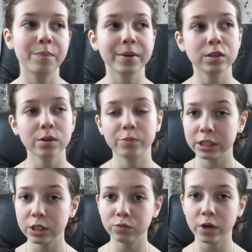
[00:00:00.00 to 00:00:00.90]
I've been doing
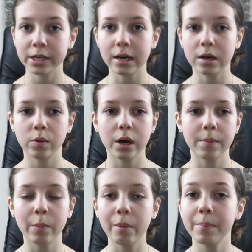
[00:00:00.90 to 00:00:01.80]
pretty good right now.
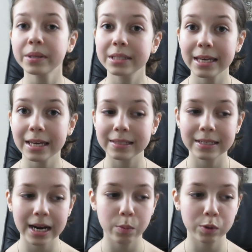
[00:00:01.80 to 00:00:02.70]
I went busking
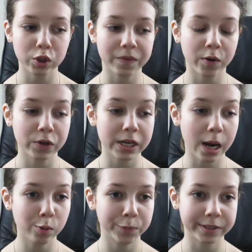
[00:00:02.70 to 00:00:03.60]
yesterday, which I found really
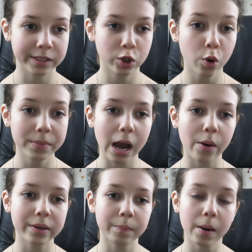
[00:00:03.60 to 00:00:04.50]
helped because it got me
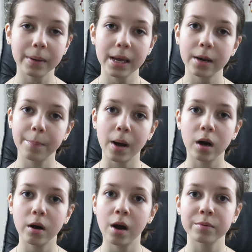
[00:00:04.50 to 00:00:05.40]
out in public,
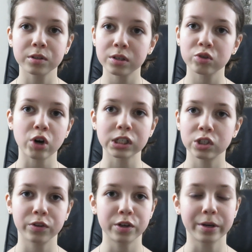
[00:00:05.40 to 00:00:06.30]
but I was so
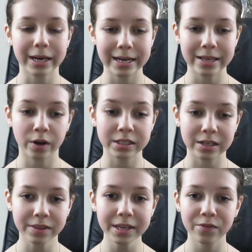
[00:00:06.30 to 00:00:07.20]
distracted on the ukulele that I
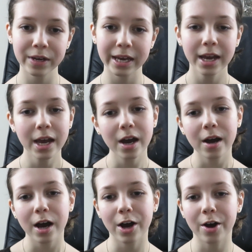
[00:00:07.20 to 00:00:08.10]
didn't think of it.
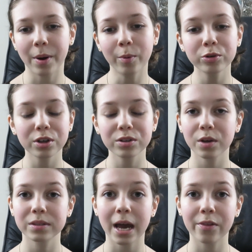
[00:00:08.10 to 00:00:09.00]
I'm also
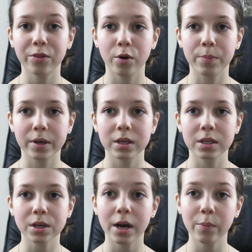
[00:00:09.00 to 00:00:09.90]
so sad though,
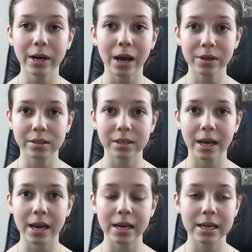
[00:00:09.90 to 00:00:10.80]
because I went out
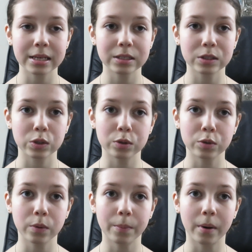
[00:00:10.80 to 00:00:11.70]
yesterday
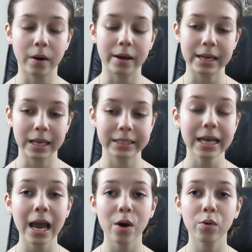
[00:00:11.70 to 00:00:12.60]
into my like
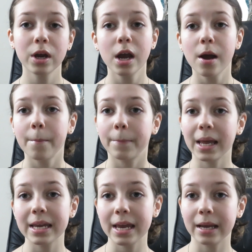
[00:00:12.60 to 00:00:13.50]
town
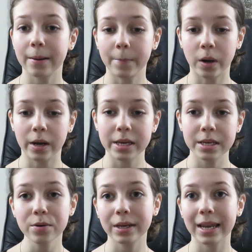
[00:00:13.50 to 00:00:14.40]
playing my
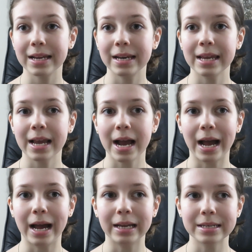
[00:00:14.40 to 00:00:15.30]
ukulele,
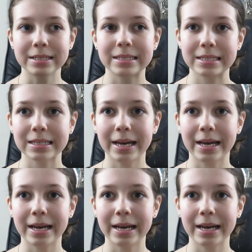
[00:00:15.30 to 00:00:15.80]
and